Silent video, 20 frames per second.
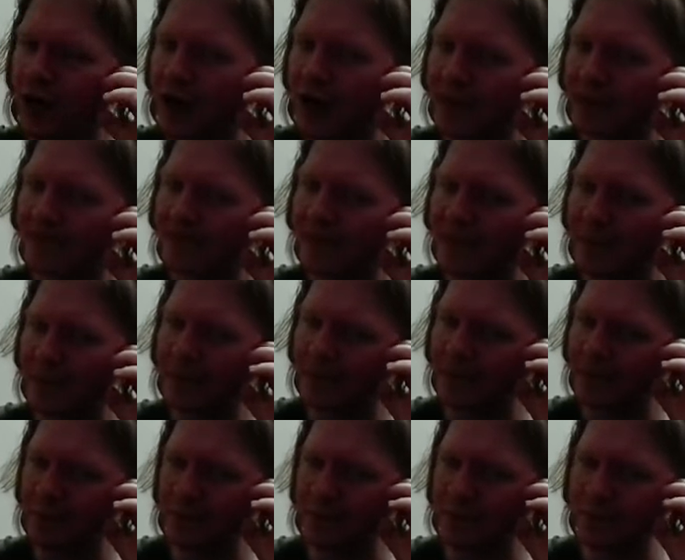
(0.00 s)
would say
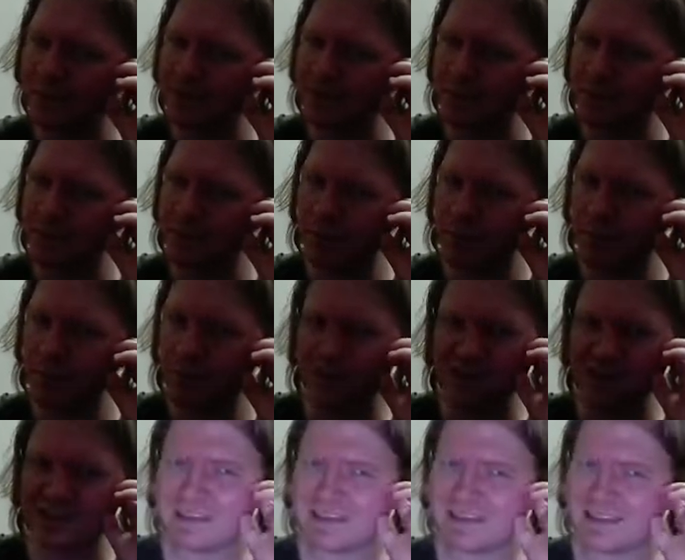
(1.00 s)
like maybe
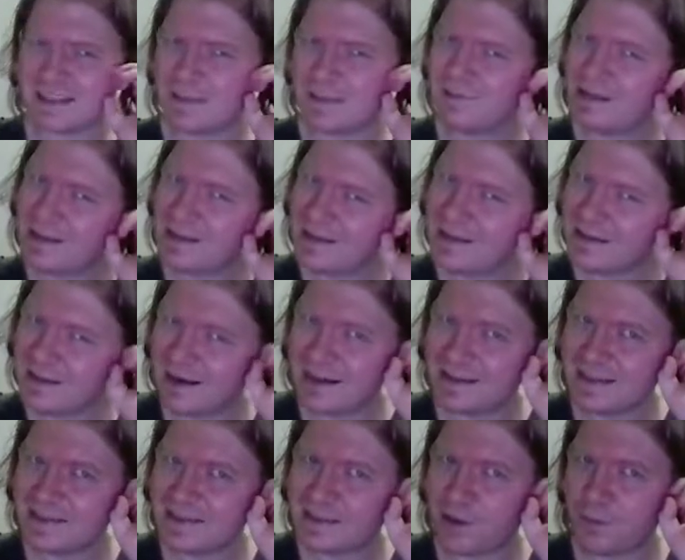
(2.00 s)
75% of the time, the
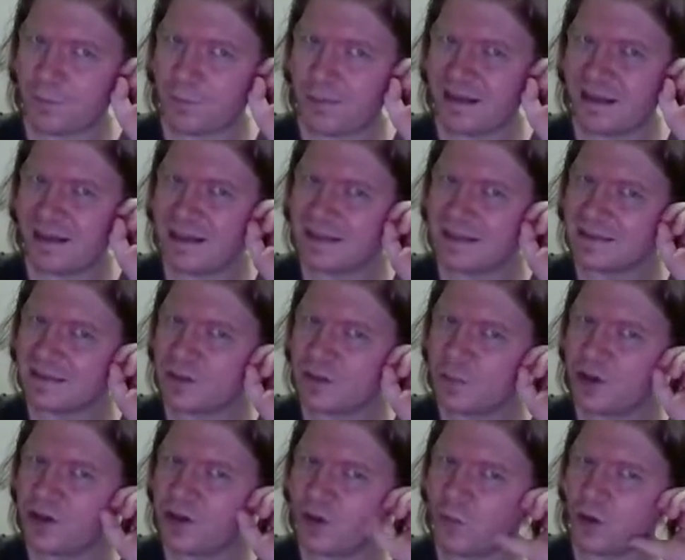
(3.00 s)
highest health minion is the
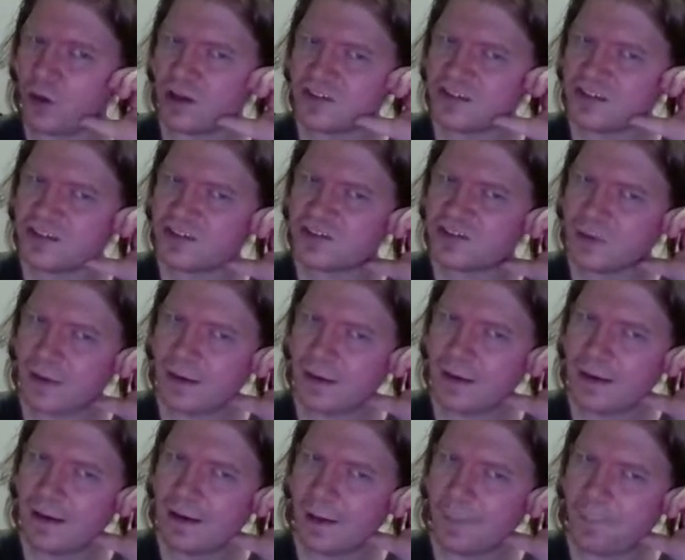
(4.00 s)
one you want to destroy.
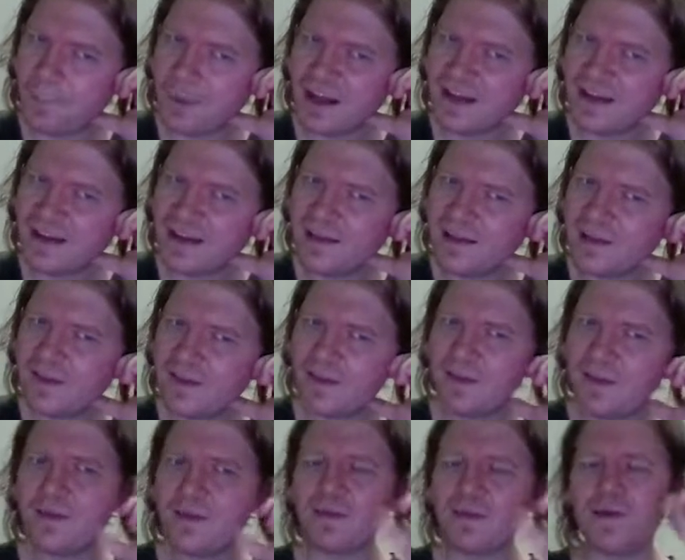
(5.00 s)
But
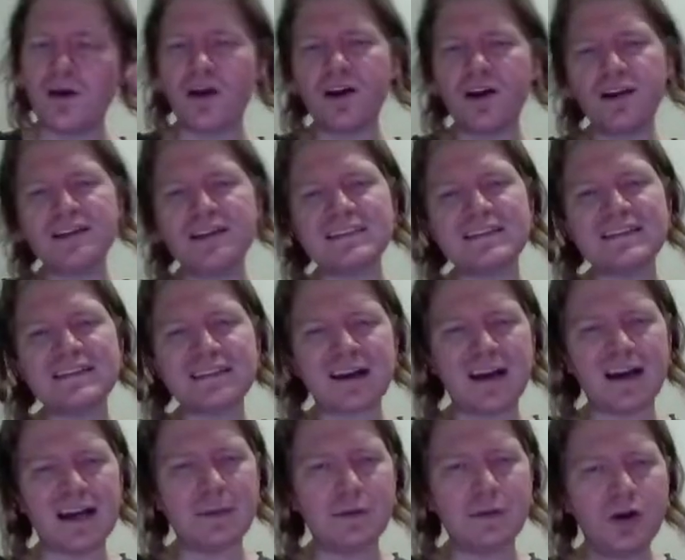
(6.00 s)
there is the
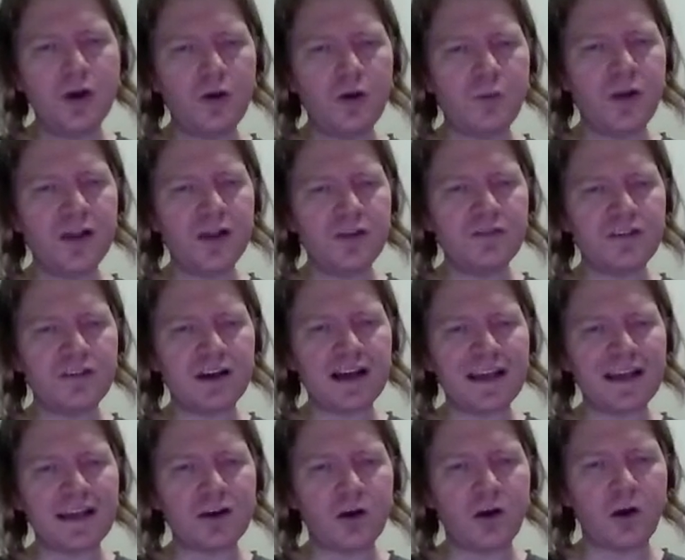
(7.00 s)
time when you've got
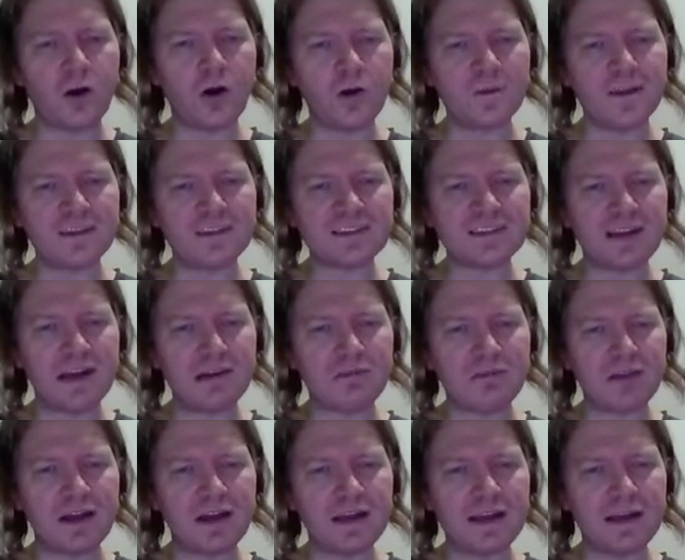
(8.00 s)
a card that's kind of
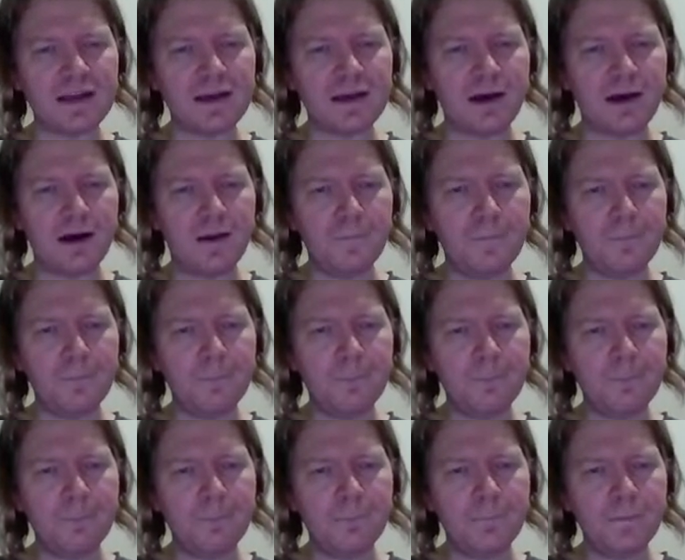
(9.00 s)
like a
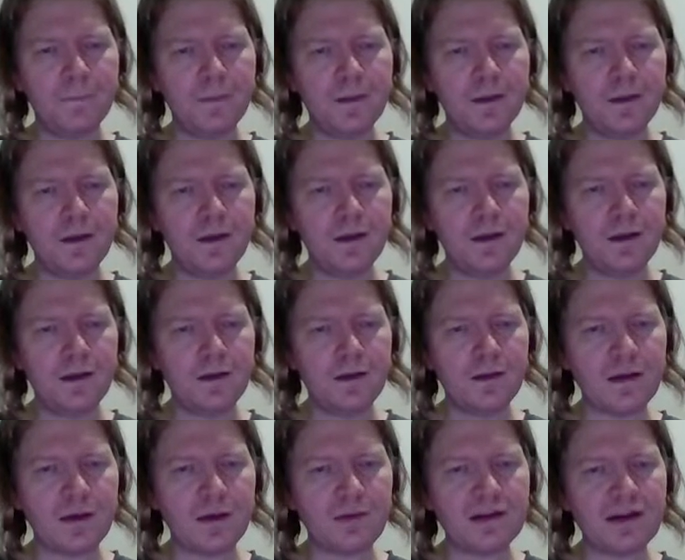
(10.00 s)

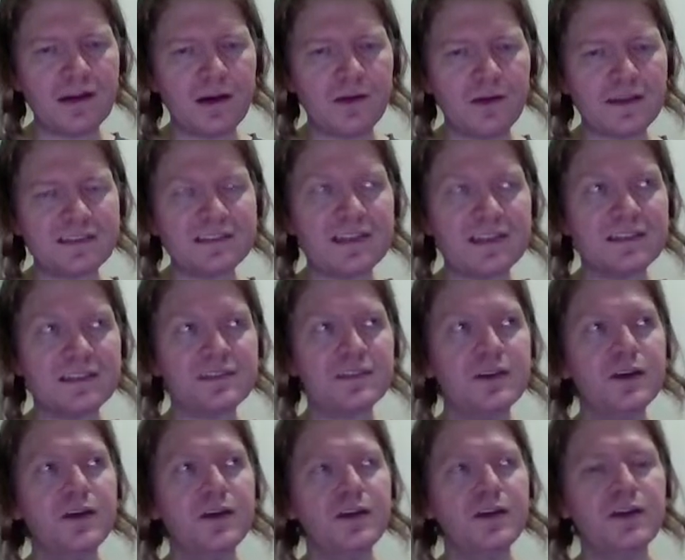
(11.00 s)
how would I say this?
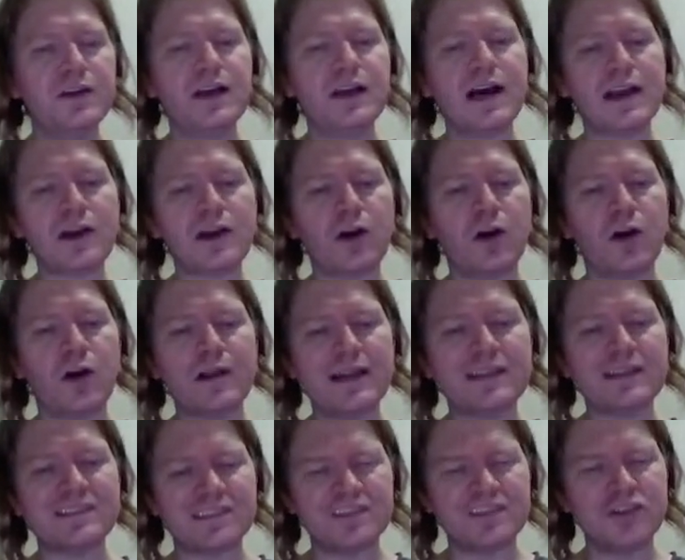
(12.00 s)
You got a card
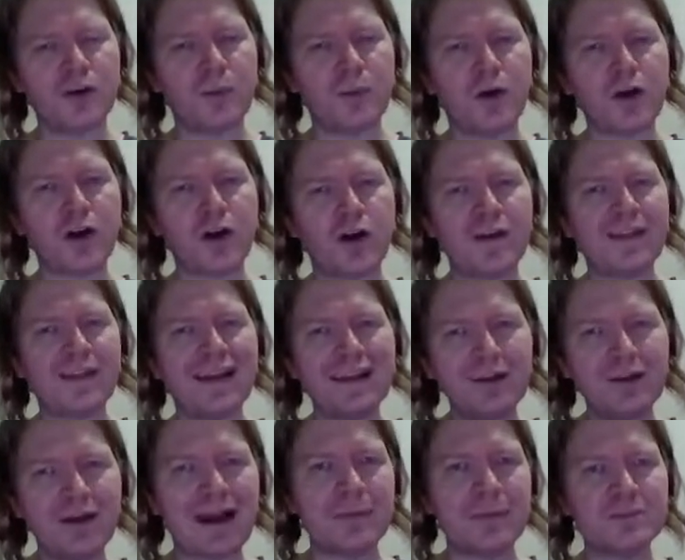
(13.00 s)
that's a snowball card that
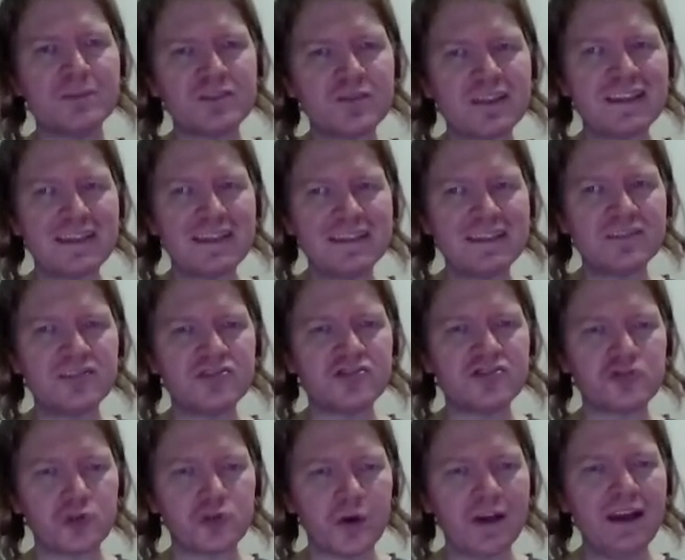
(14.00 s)
you absolutely need to
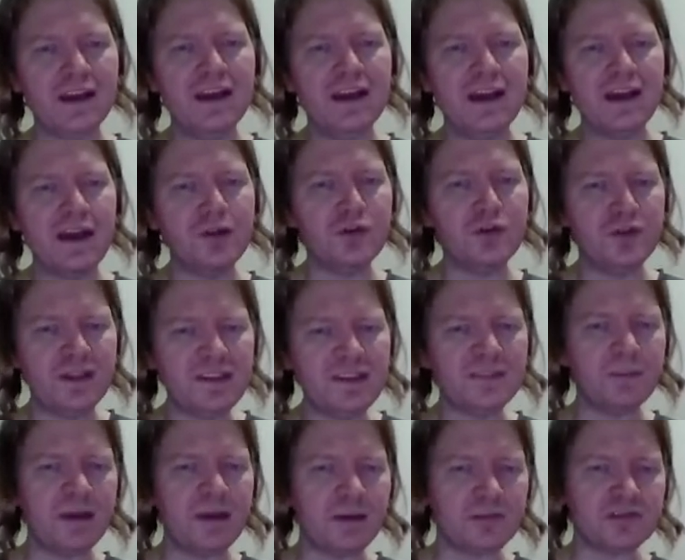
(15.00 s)
destroy, and you need
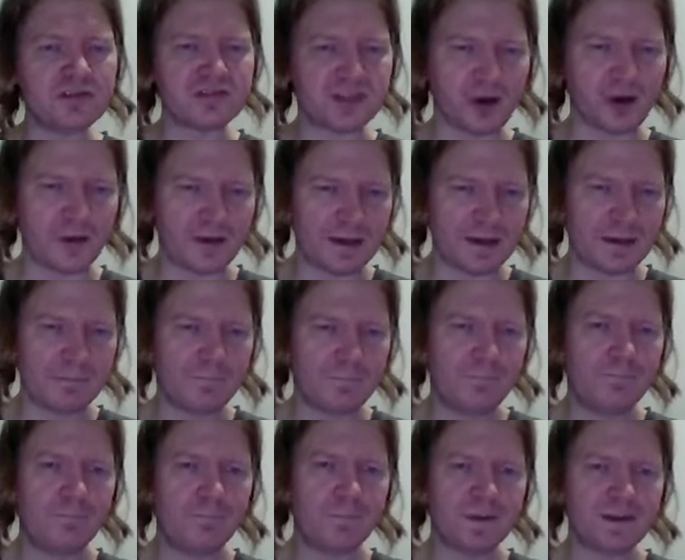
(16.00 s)
to be able to target it.
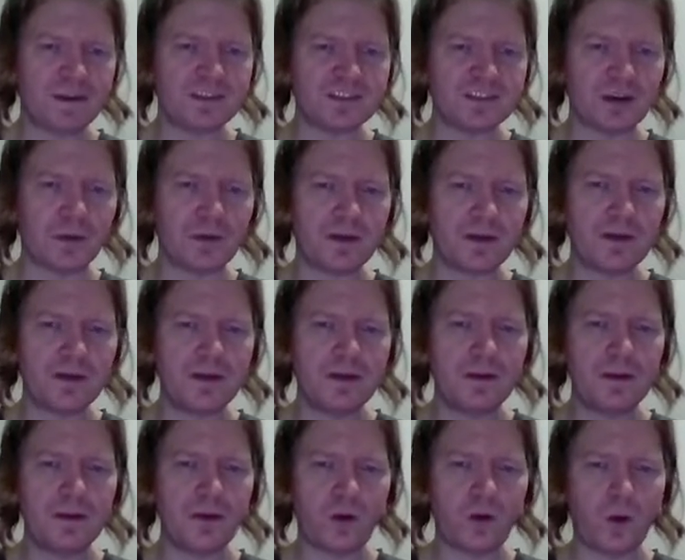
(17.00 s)
So,
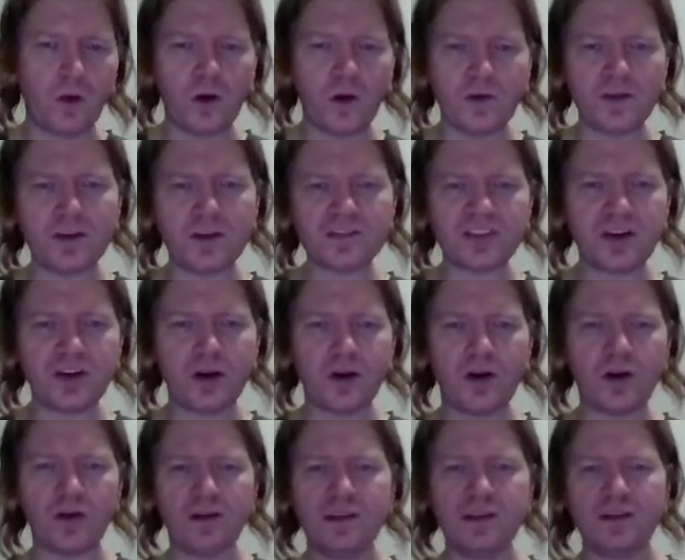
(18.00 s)
or there's a
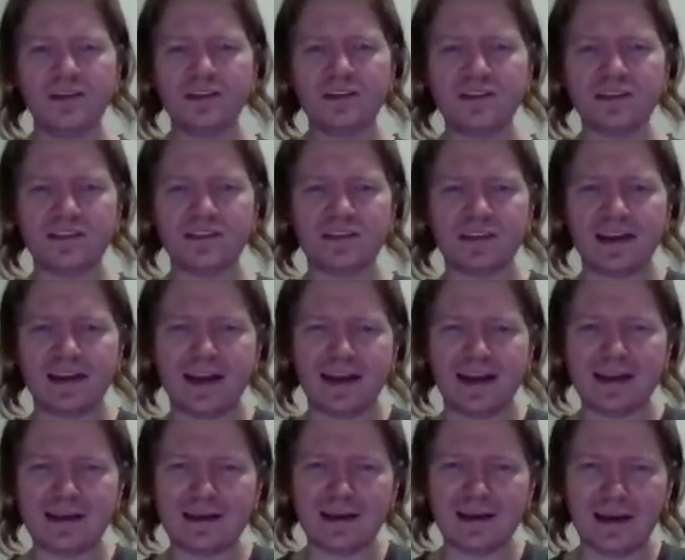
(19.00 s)
card,
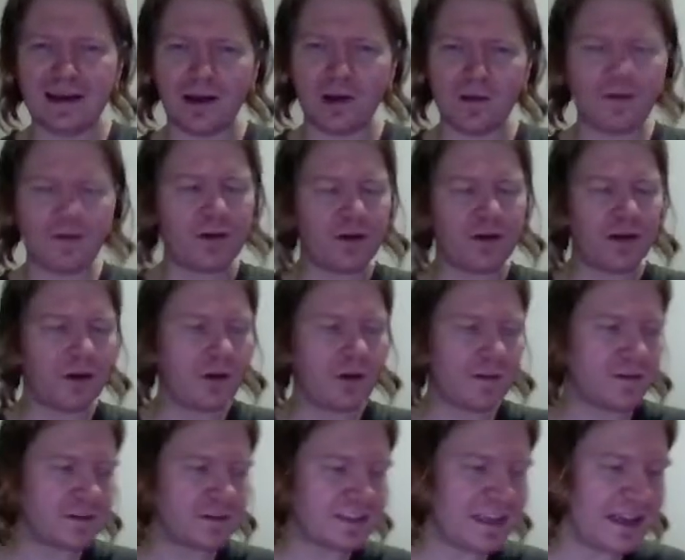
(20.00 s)
or
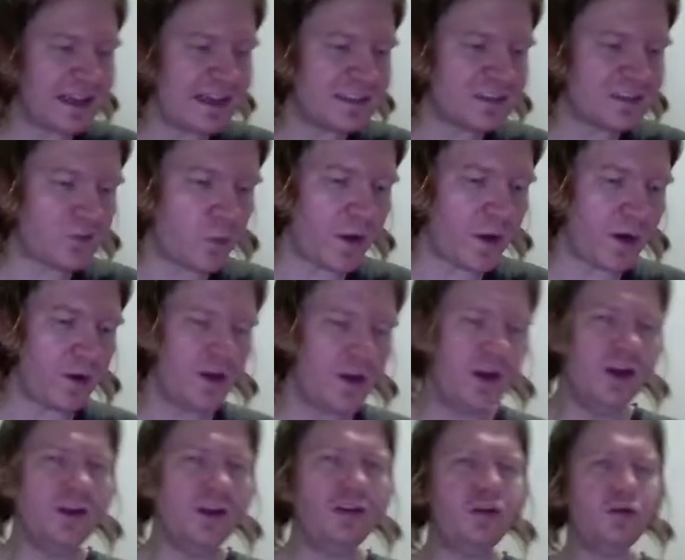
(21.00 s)
there's a case where
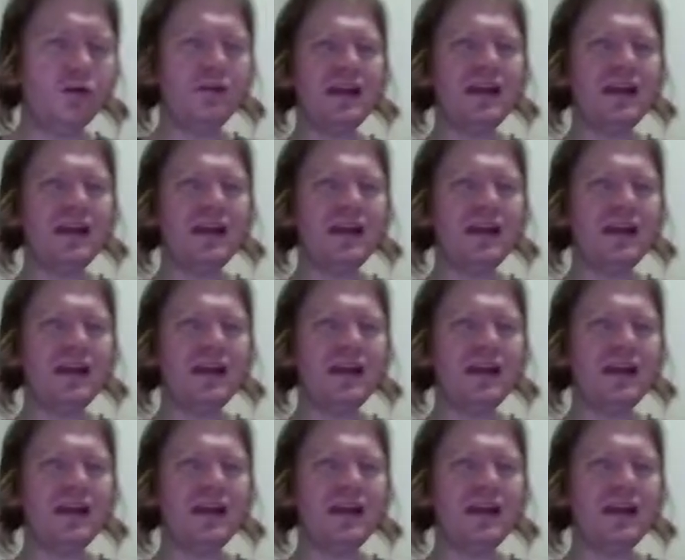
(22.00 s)
you